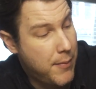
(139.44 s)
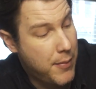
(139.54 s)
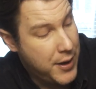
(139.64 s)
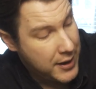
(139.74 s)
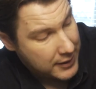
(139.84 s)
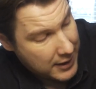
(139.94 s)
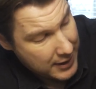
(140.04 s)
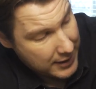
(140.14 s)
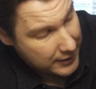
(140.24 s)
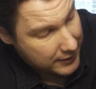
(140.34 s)
This
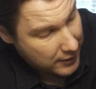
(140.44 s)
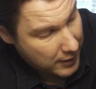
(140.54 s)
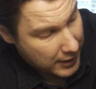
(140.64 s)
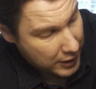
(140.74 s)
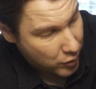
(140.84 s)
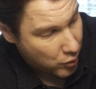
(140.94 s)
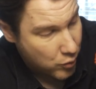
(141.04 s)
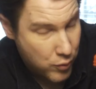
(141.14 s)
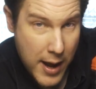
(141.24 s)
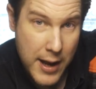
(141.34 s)
is a Gedore
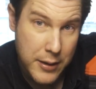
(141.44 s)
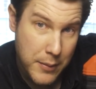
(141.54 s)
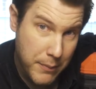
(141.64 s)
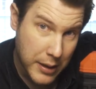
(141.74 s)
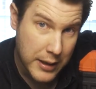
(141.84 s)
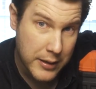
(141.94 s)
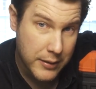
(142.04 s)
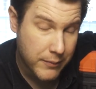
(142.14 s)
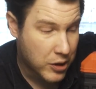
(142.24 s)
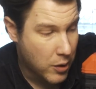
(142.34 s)
Red
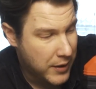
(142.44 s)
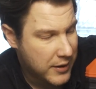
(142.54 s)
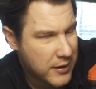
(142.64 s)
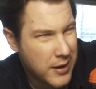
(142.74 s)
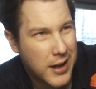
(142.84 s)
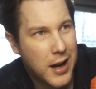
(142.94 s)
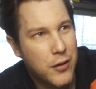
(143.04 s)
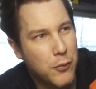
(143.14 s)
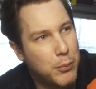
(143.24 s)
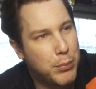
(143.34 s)
piece, so this is their kind
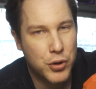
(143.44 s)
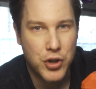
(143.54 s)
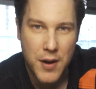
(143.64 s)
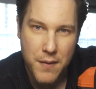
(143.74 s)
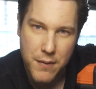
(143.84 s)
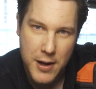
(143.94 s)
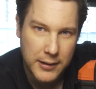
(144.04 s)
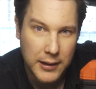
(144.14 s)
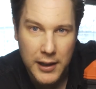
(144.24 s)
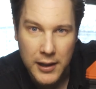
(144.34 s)
of budget
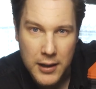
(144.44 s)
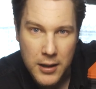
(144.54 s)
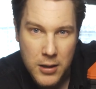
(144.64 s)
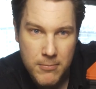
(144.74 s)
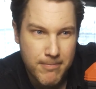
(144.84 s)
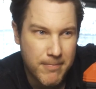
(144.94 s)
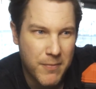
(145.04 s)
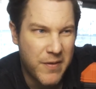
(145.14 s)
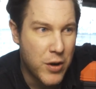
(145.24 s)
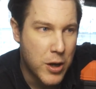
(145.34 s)
friendly
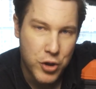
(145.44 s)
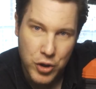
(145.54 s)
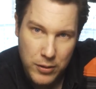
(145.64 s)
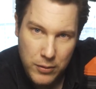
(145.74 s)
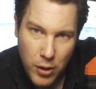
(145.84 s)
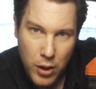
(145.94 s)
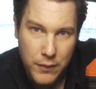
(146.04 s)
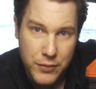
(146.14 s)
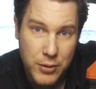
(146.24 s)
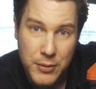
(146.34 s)
version
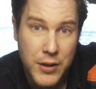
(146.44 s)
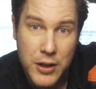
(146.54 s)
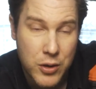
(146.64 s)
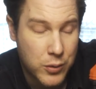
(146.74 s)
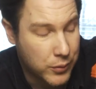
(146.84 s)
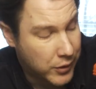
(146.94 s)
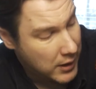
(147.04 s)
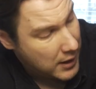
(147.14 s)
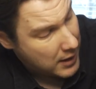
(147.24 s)
of some of their tools.